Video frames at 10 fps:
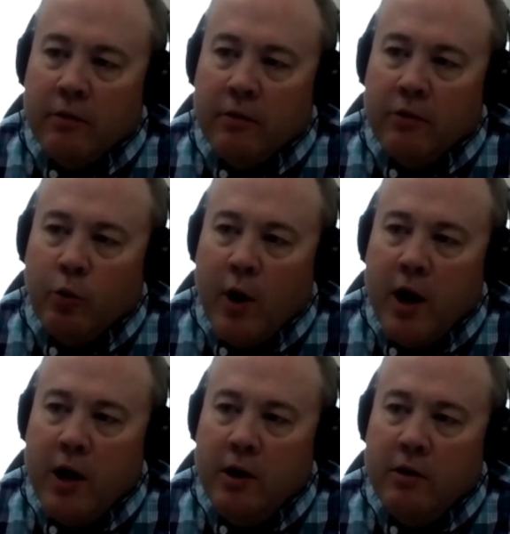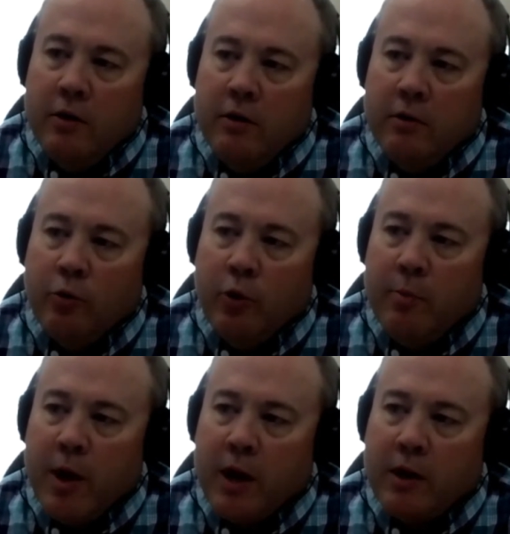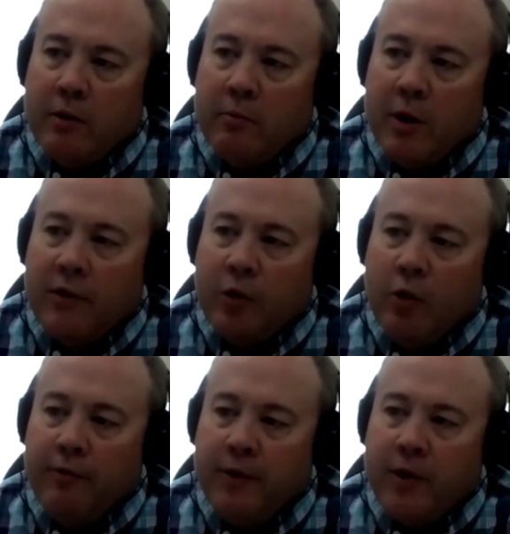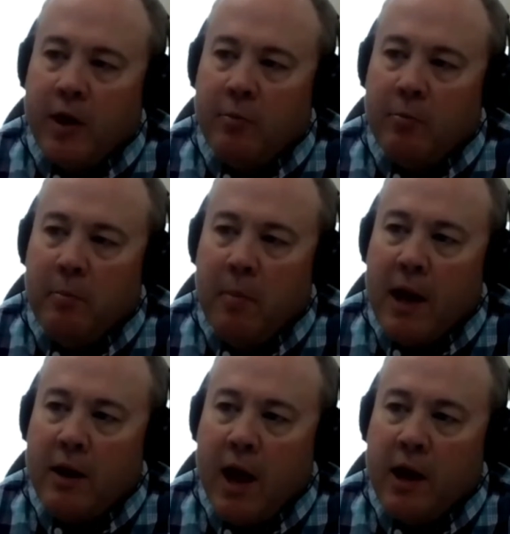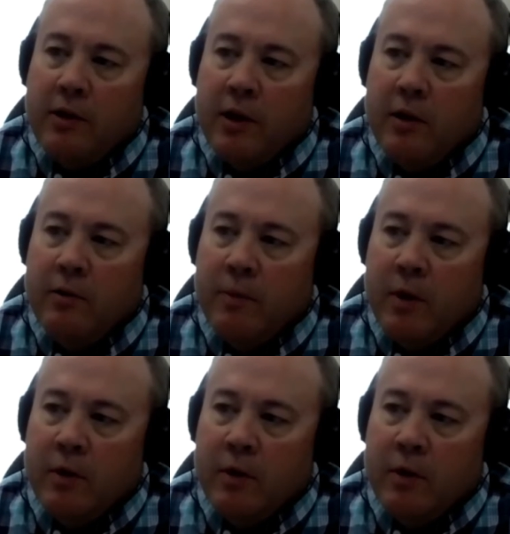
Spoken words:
Dwayne Beck and myself, and then Matt Hagney,